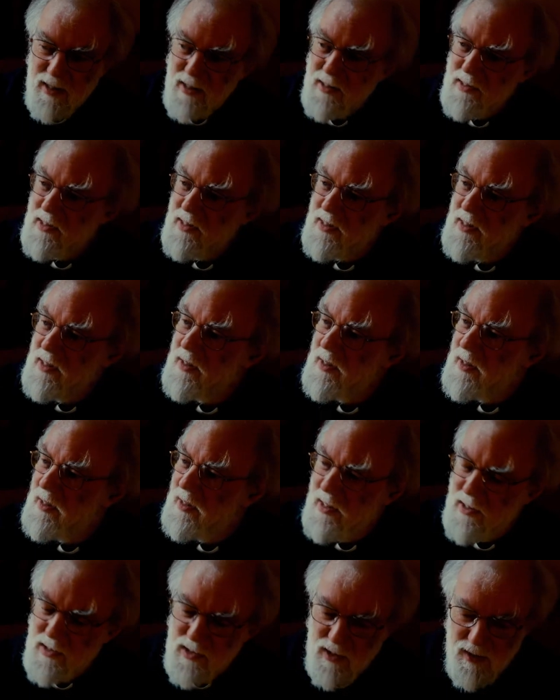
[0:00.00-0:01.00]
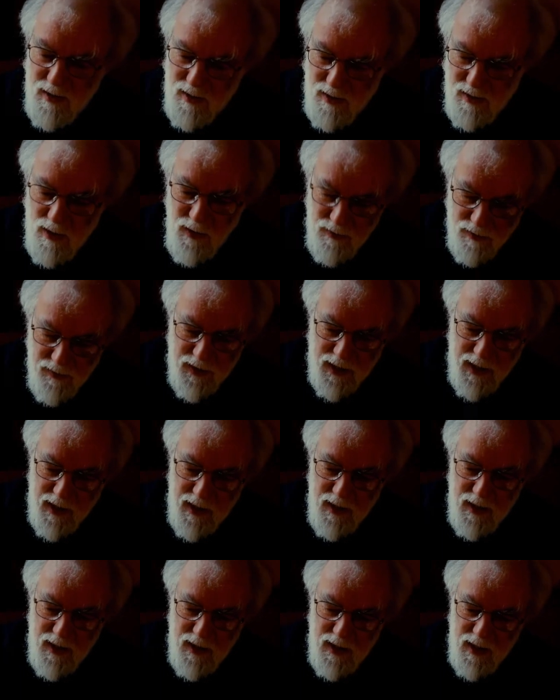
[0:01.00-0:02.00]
he's got there,